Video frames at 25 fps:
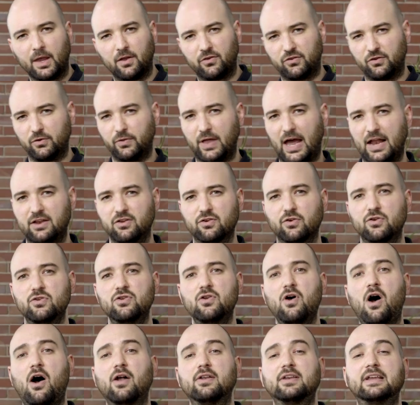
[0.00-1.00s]
so that you're
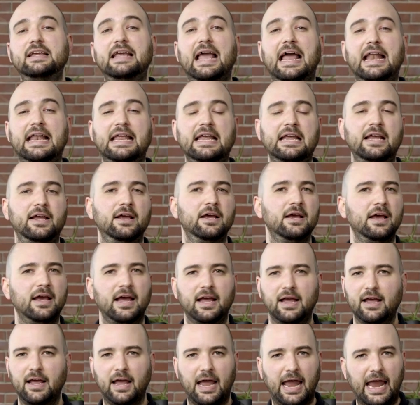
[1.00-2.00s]
not getting
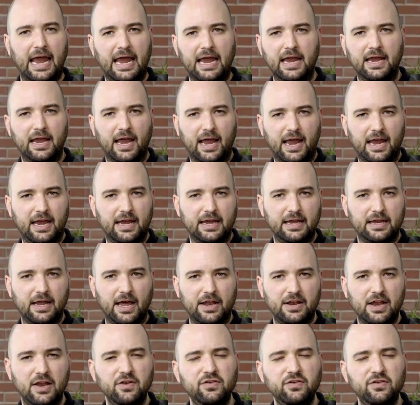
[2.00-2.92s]
an